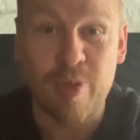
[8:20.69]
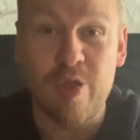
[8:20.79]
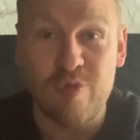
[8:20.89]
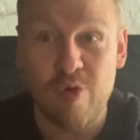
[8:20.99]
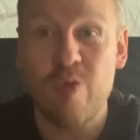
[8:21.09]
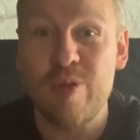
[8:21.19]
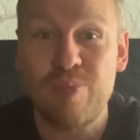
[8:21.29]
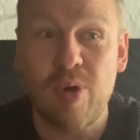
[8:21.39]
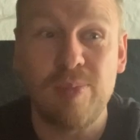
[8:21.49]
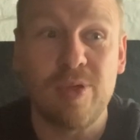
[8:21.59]
and the Ronin
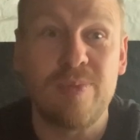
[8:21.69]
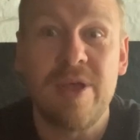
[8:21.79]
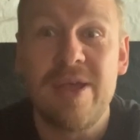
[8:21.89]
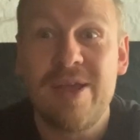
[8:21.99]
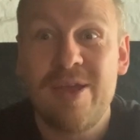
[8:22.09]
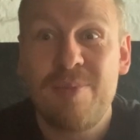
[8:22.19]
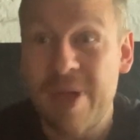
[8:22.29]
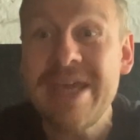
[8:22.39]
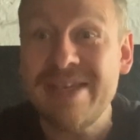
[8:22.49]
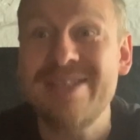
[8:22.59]
problem,
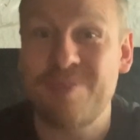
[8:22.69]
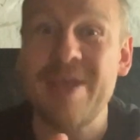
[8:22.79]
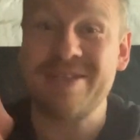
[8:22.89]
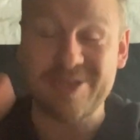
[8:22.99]
peace, basically.